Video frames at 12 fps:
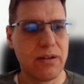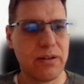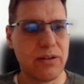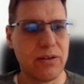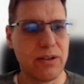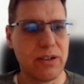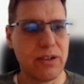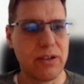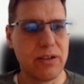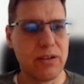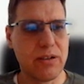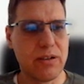So this
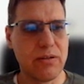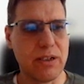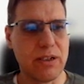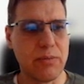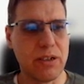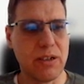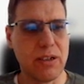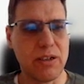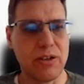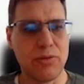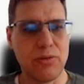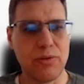is something
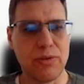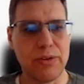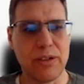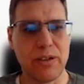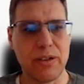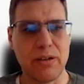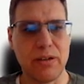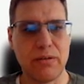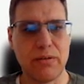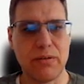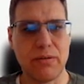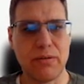that you will see
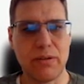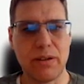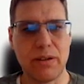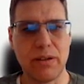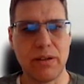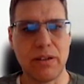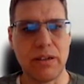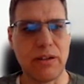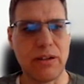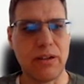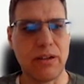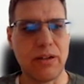
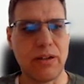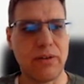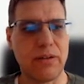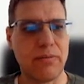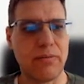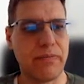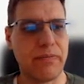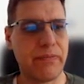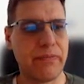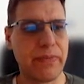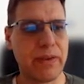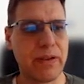in every
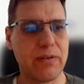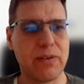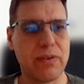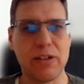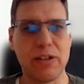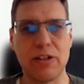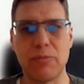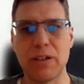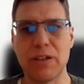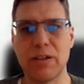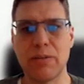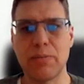of the
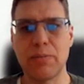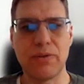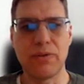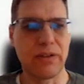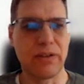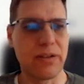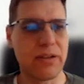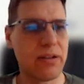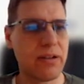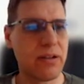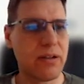CGMES 3 profiles.